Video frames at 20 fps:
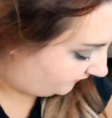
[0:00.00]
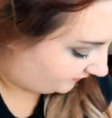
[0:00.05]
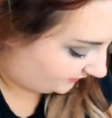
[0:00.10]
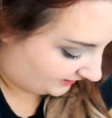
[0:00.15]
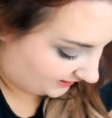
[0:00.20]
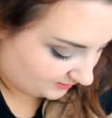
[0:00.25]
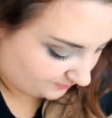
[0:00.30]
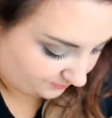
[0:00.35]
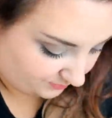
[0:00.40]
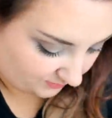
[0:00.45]
of
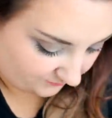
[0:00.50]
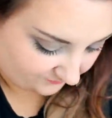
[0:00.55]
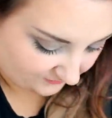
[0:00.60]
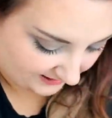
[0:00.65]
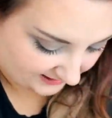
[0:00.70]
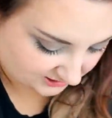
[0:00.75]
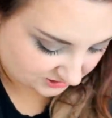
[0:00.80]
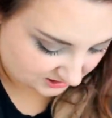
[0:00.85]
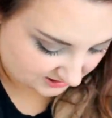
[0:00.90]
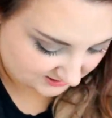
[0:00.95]
the
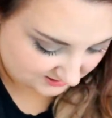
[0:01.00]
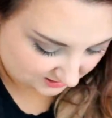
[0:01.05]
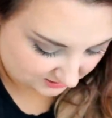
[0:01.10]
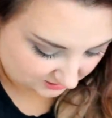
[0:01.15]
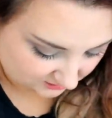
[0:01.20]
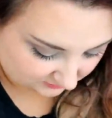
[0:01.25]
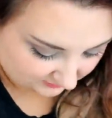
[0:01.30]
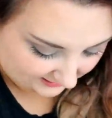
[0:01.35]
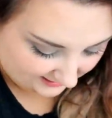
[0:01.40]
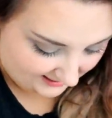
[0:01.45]
imperfections
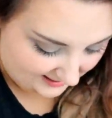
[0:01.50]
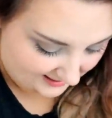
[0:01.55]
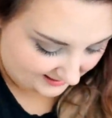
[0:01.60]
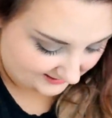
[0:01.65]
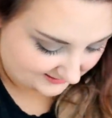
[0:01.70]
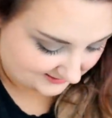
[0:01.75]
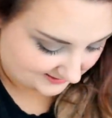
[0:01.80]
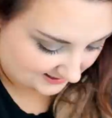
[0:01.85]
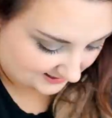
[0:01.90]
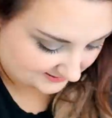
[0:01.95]
on your
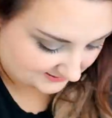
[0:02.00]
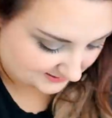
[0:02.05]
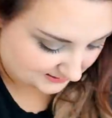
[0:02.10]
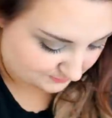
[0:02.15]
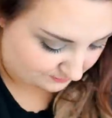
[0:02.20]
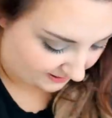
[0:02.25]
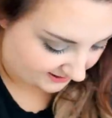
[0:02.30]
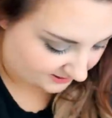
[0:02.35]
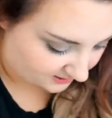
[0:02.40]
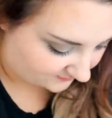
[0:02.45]
legs and
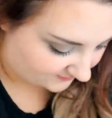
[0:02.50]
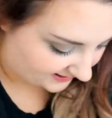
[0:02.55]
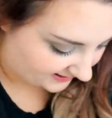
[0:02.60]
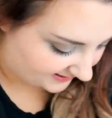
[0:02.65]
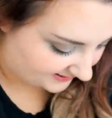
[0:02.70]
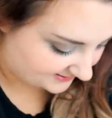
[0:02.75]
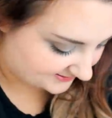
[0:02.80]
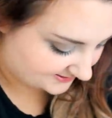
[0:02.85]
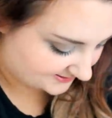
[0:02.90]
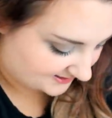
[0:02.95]
spider
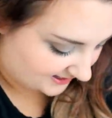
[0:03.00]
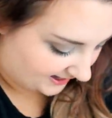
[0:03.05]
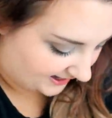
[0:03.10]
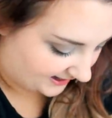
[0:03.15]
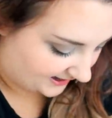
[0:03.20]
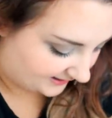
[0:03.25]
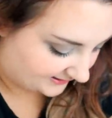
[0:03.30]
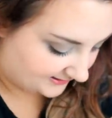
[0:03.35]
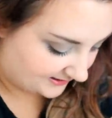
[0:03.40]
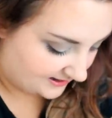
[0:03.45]
veins
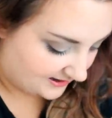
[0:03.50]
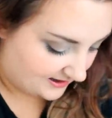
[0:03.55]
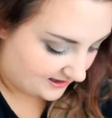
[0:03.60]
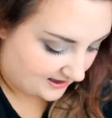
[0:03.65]
and